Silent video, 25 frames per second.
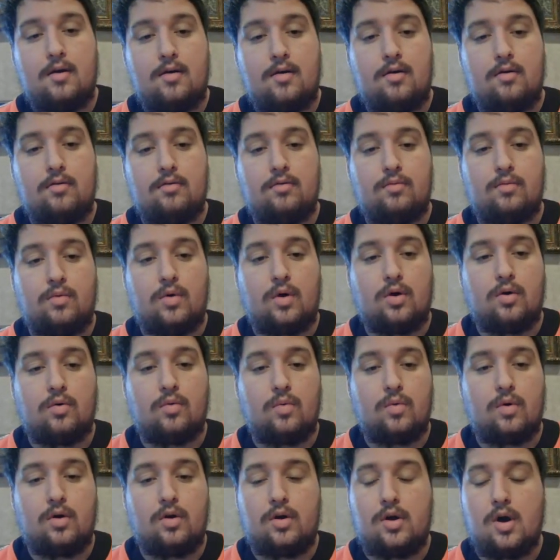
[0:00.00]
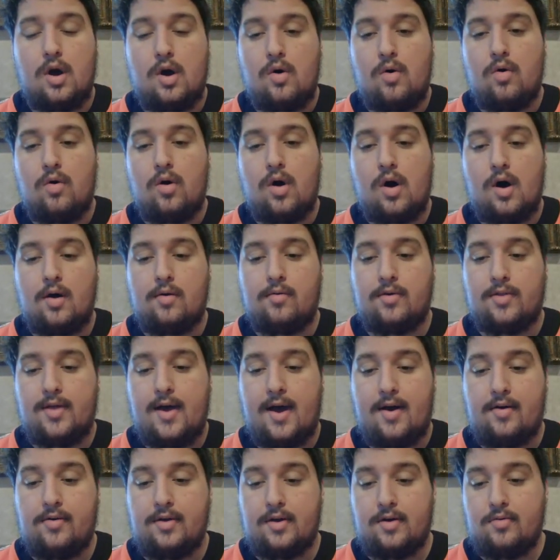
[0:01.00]
We'll go on
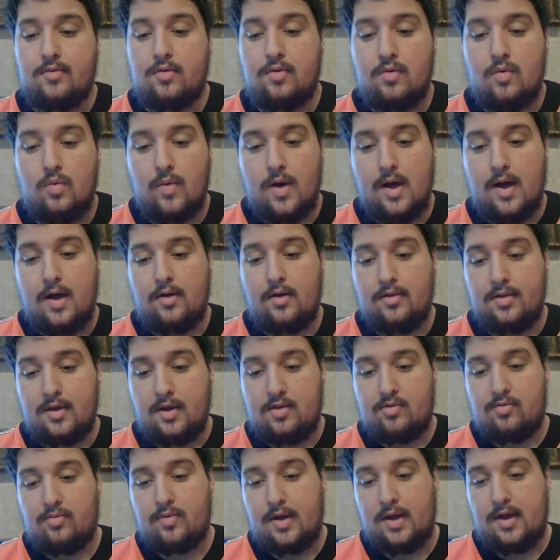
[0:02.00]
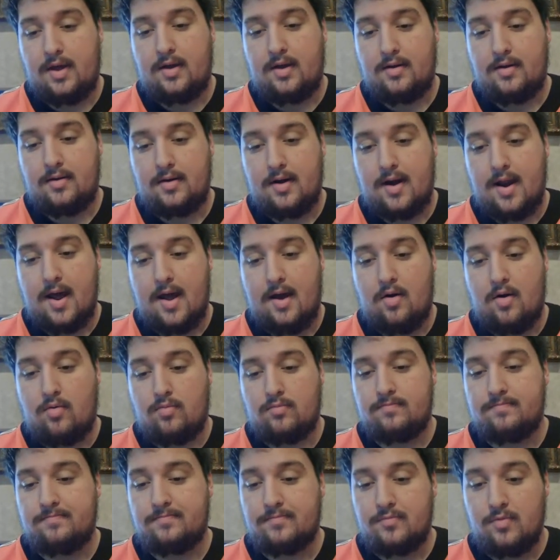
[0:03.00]
without you." Well, this week now,
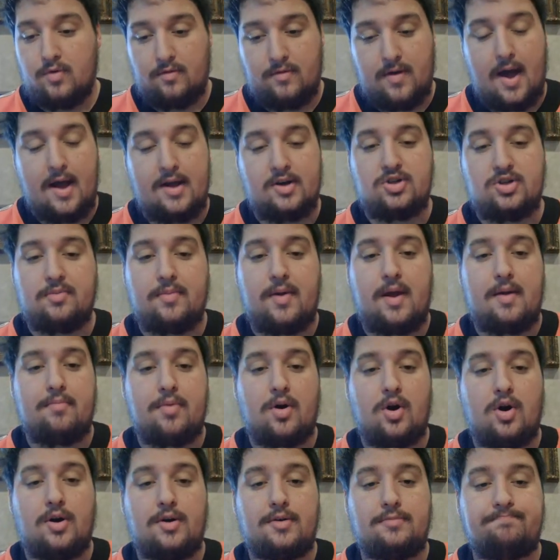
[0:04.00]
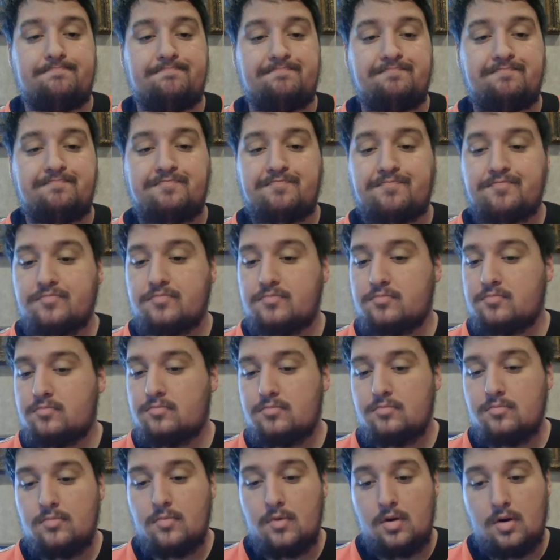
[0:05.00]
we've got Jermaine Burton.
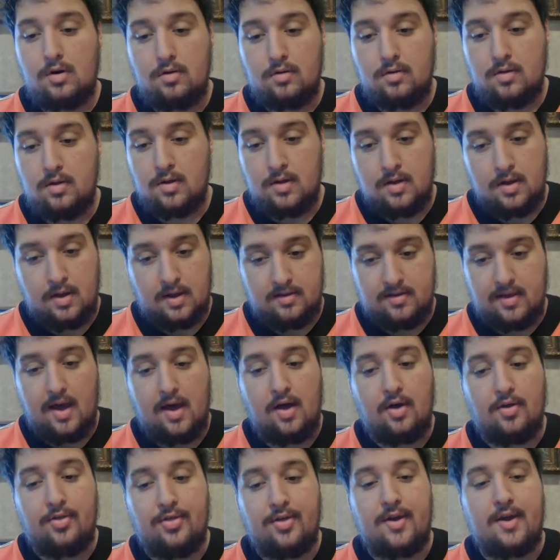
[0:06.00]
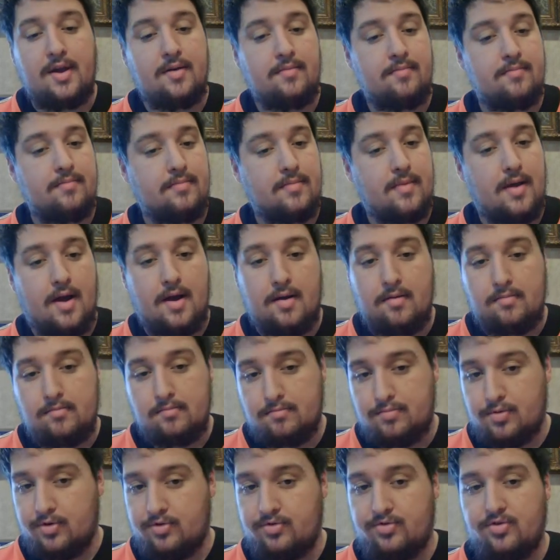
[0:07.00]
He's healthy,
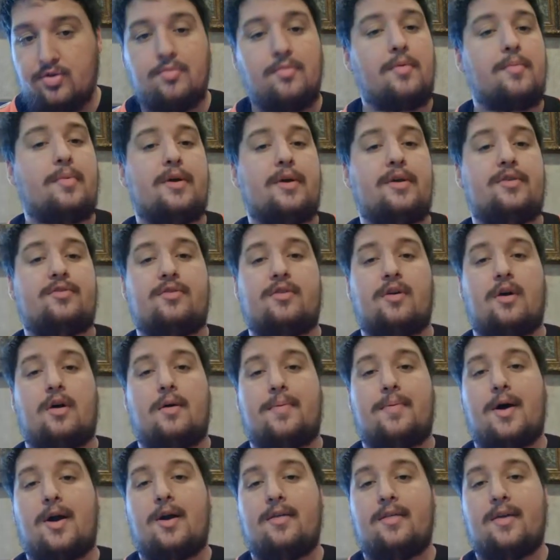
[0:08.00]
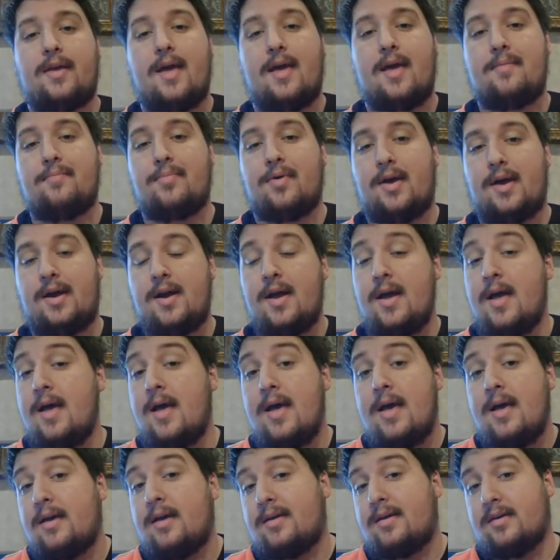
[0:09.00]
presumably still a part of the game plan,
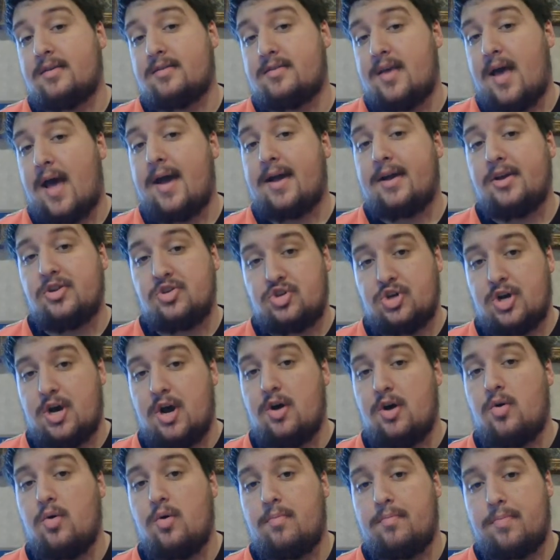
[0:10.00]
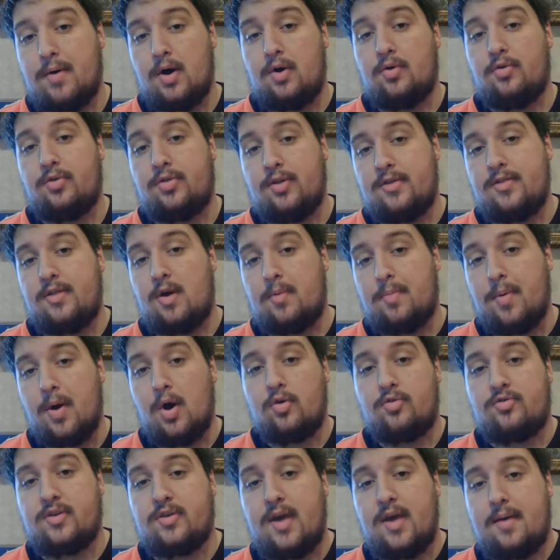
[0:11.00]
because Zach and Joe, both in their
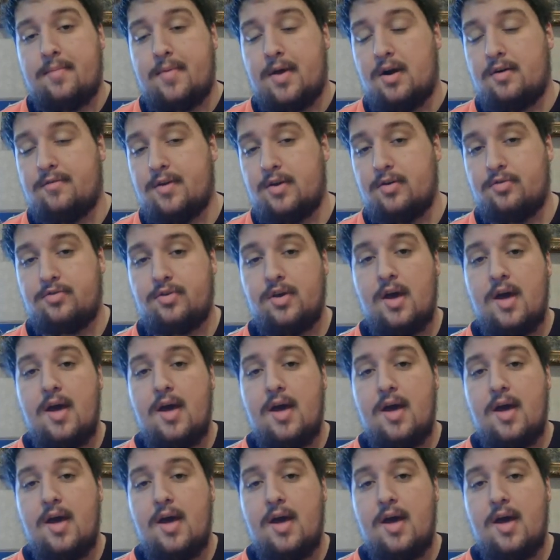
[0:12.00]
post-game interviews,